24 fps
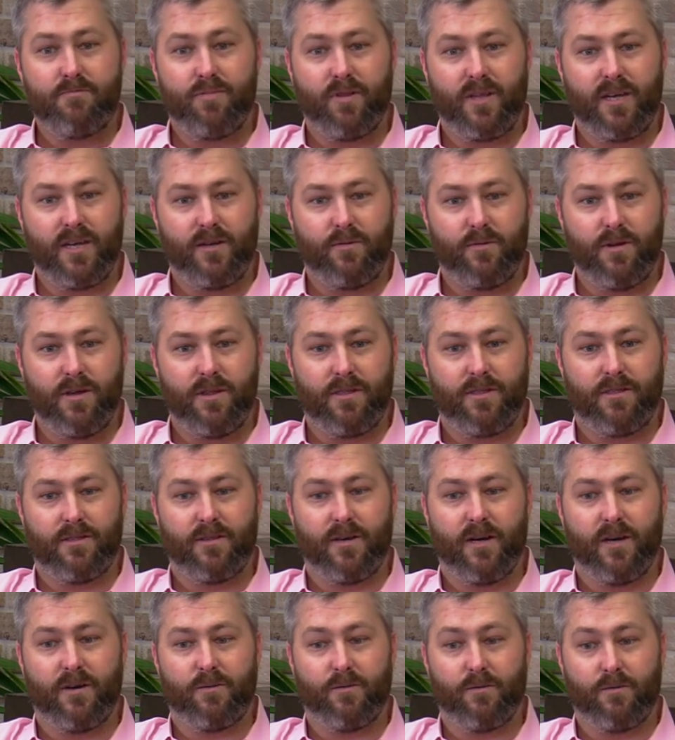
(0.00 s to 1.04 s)
Played with
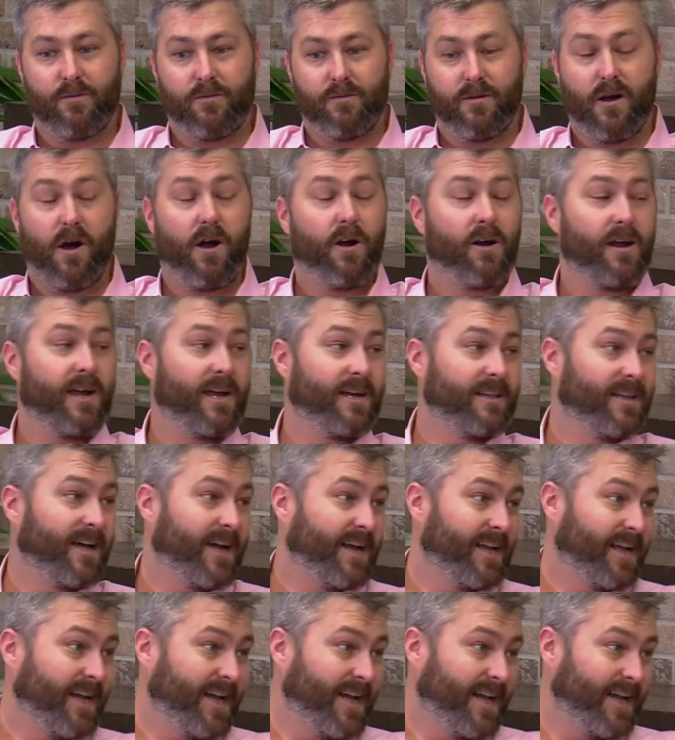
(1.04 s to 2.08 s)
uh, our
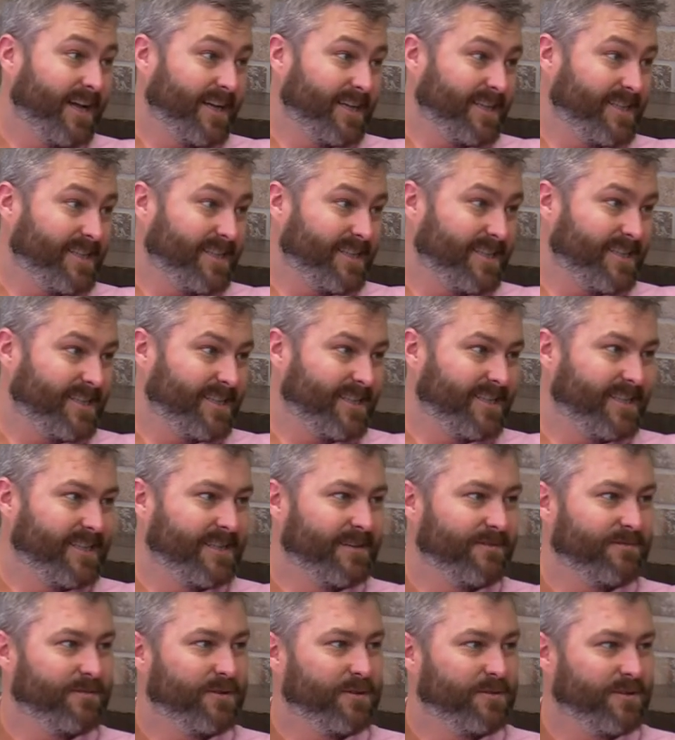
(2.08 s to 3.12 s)
headlining act
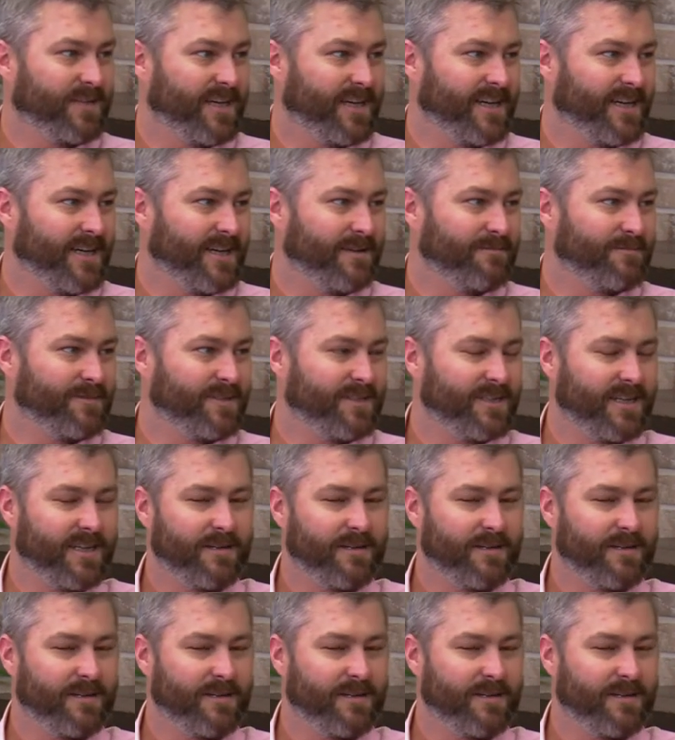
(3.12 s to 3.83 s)
uh, a few times.